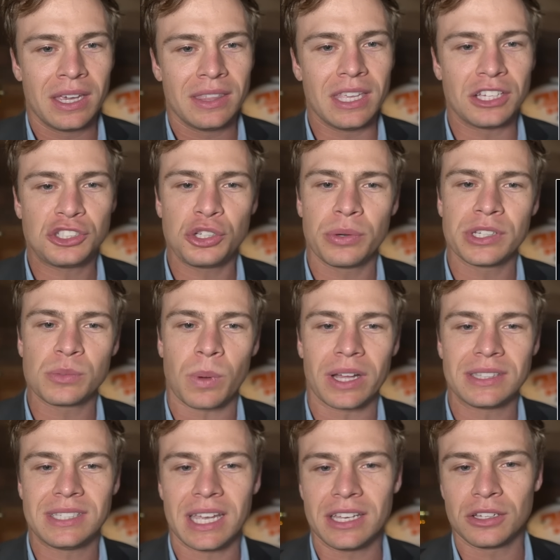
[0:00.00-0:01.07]
The issue is,
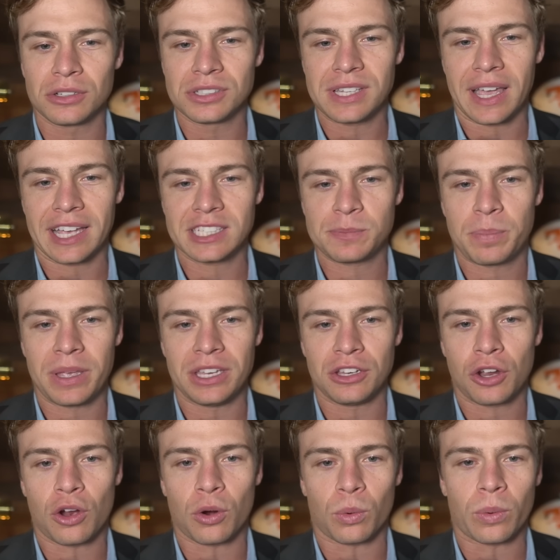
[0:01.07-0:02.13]
while Daniels has
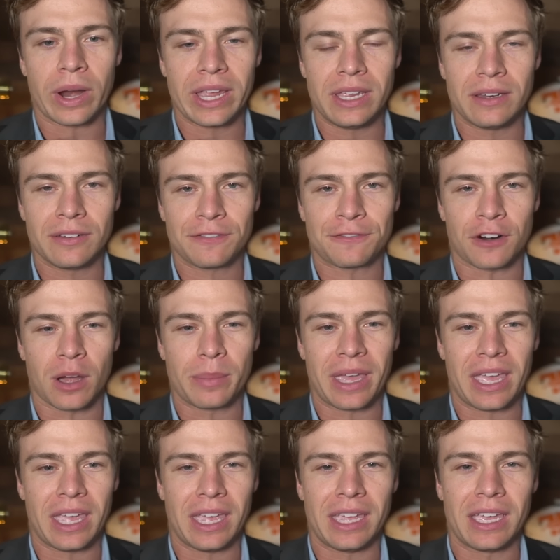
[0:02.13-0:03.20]
been great from
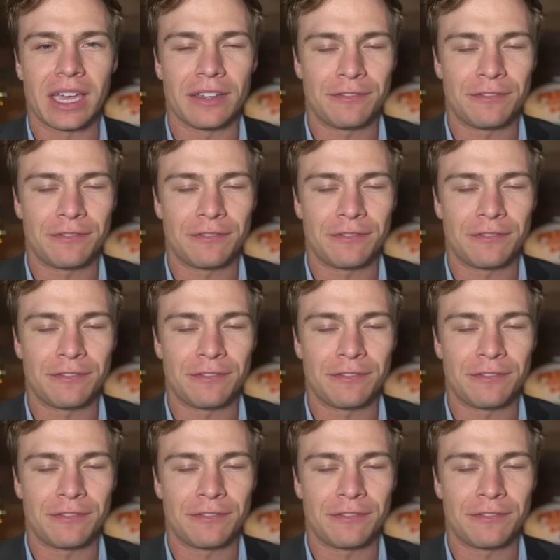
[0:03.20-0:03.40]
a